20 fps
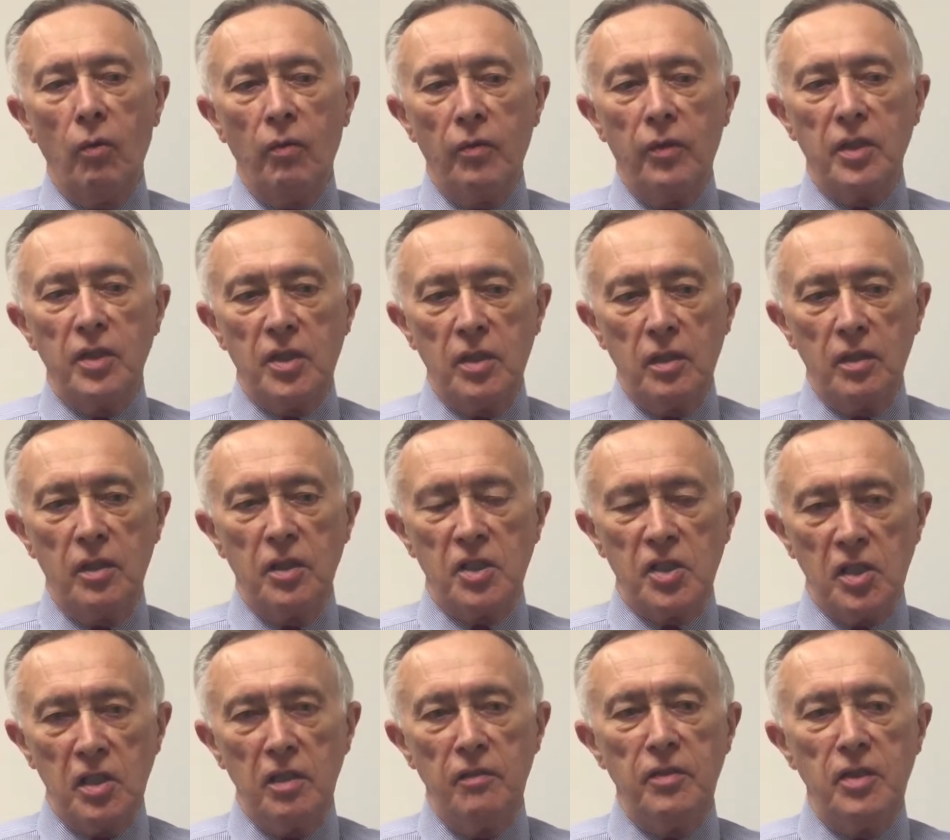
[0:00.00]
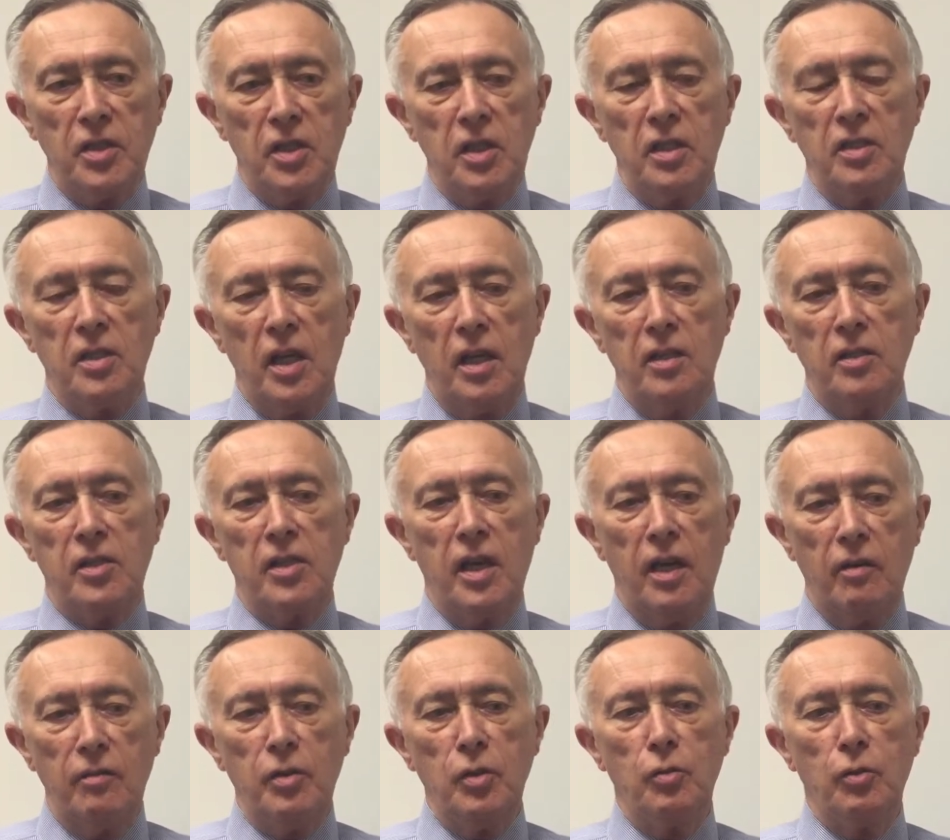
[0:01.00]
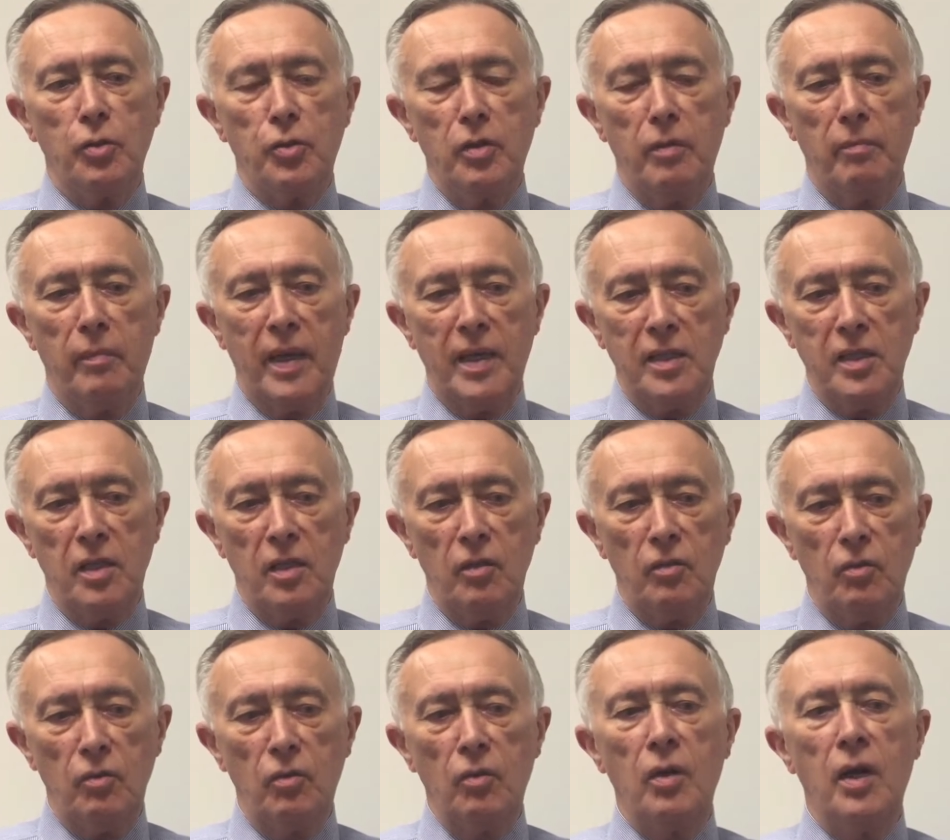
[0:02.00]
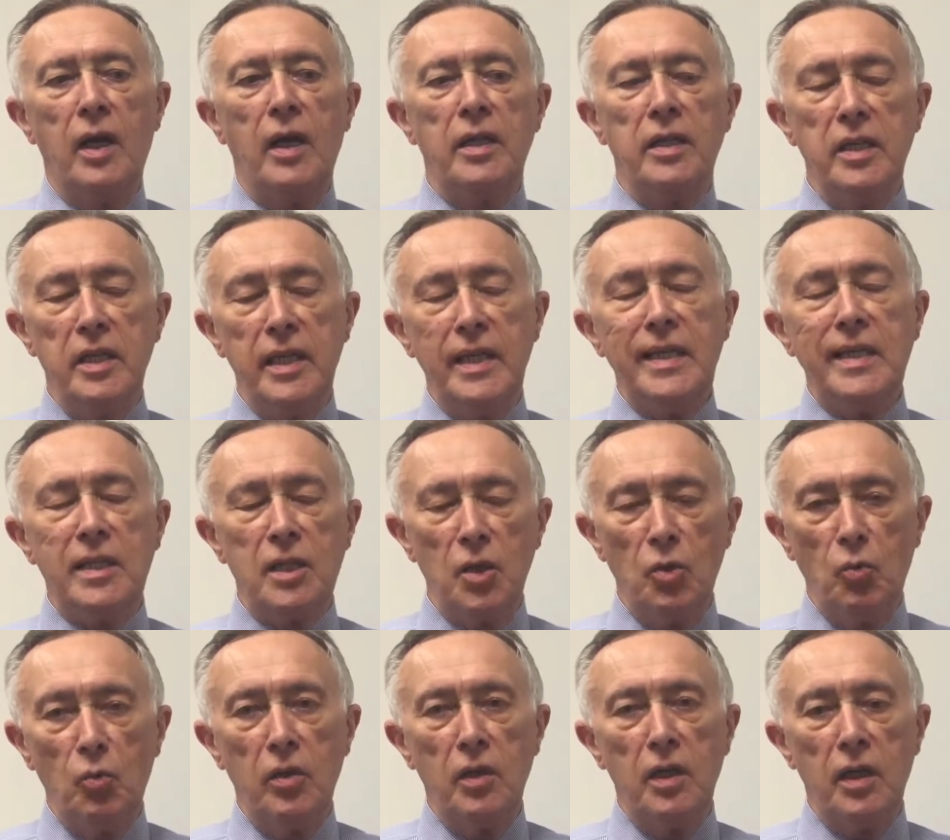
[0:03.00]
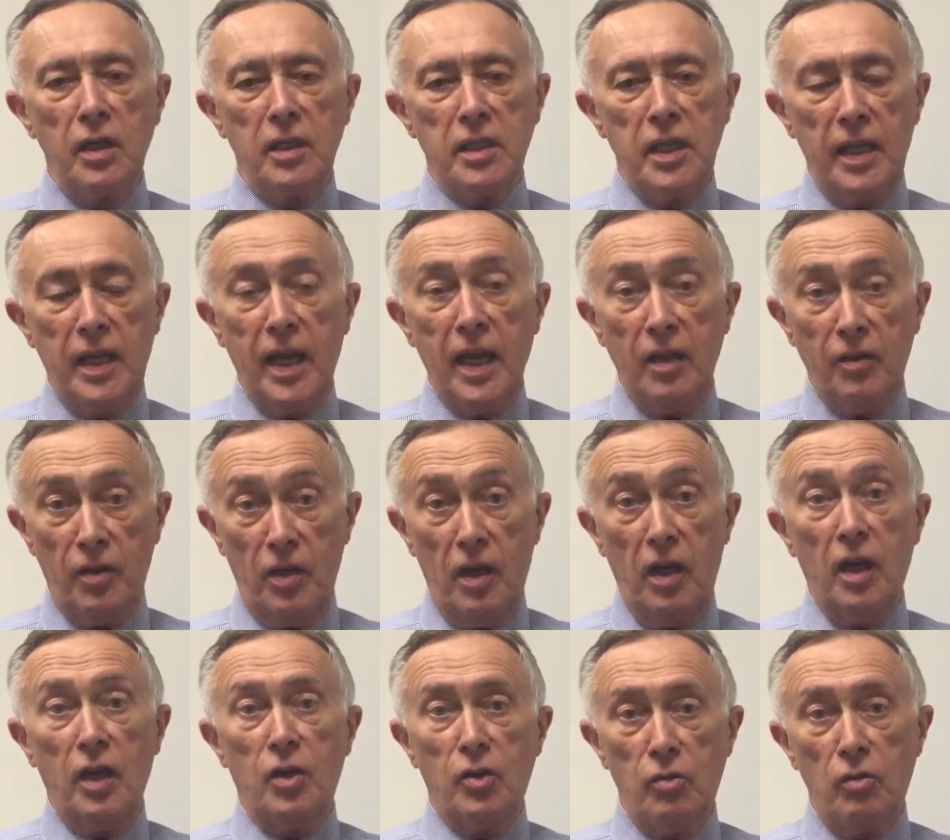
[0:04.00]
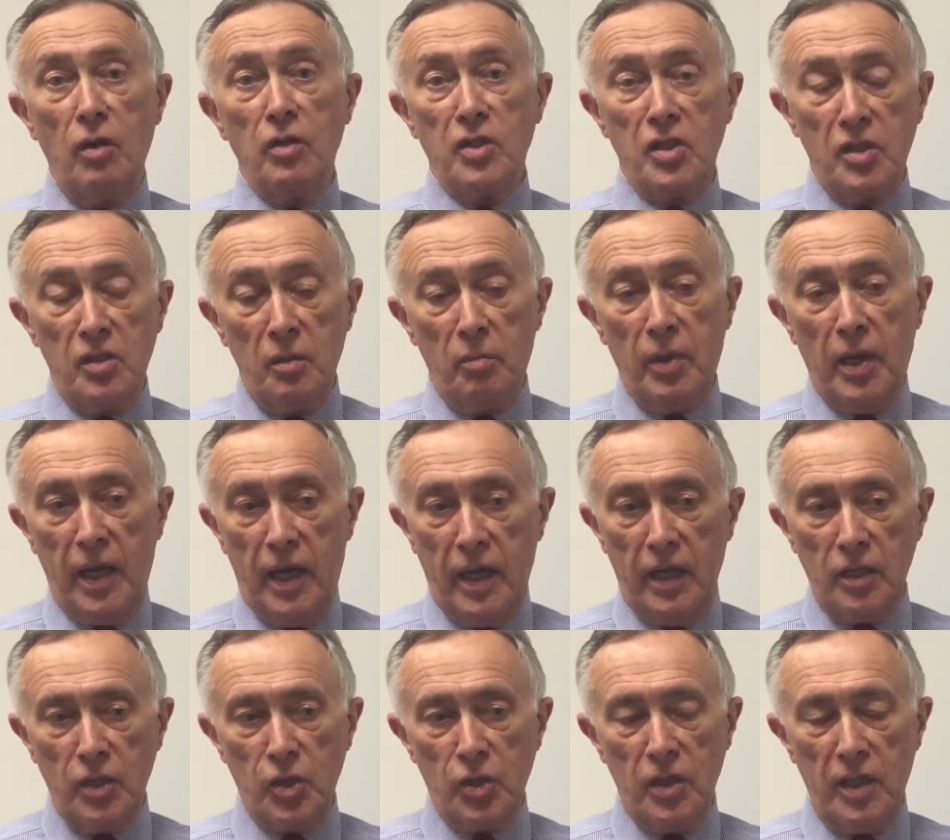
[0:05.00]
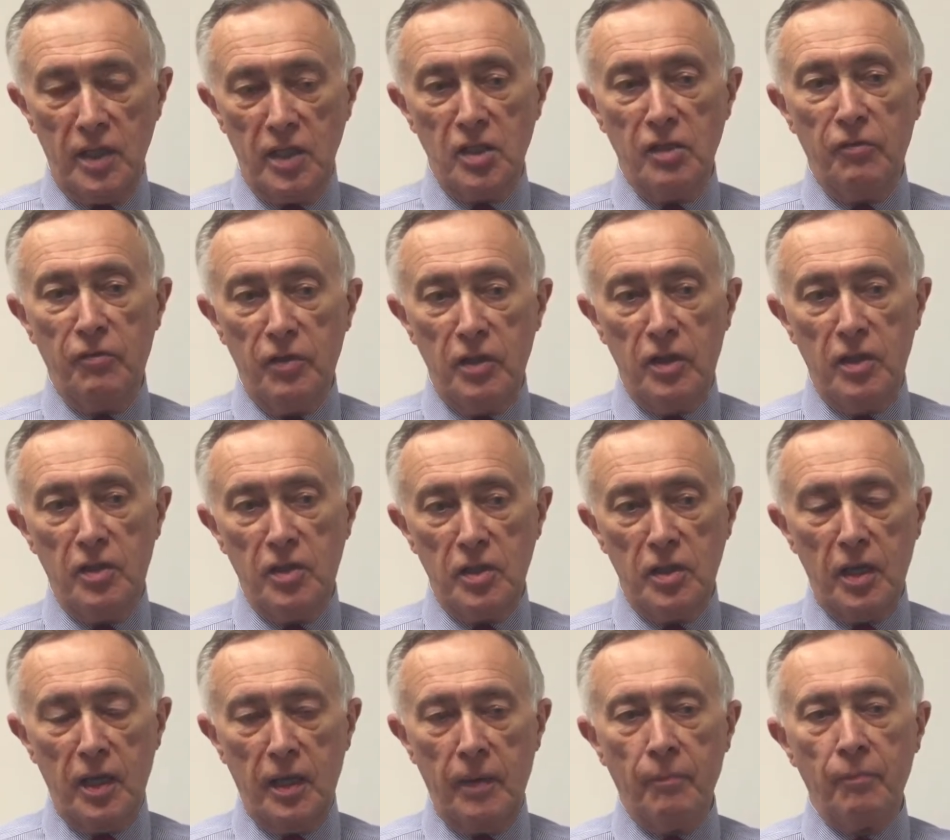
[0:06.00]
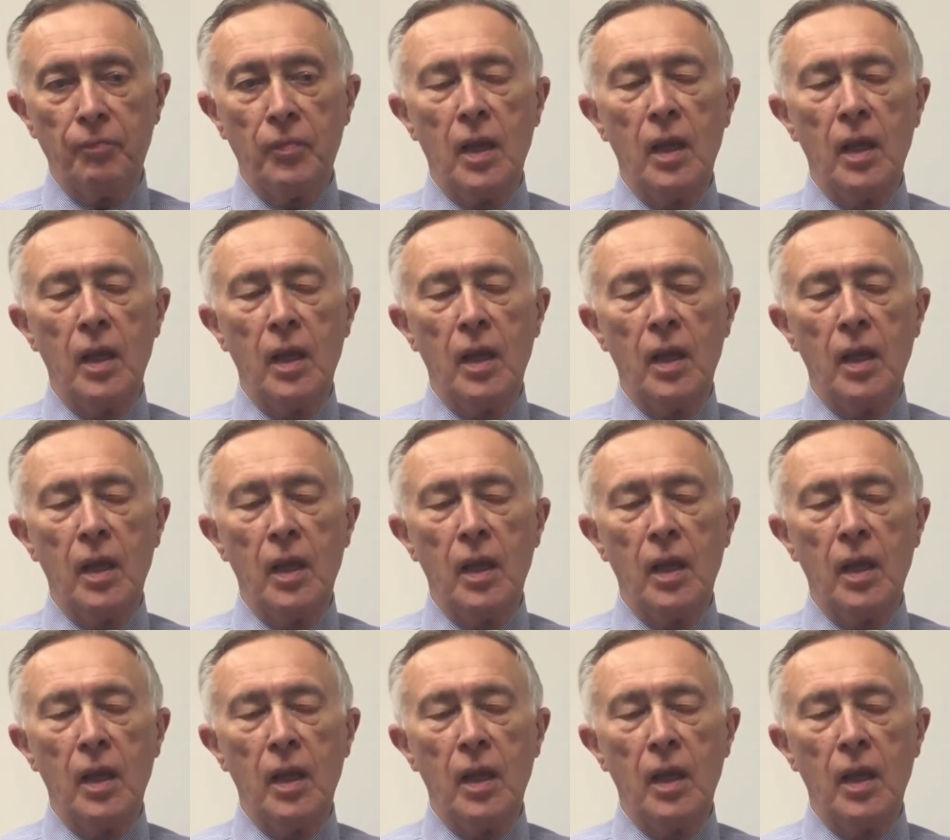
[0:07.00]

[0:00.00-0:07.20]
the services in South Yorkshire and Bassetlaw need to work together across the patch. That's the first thing.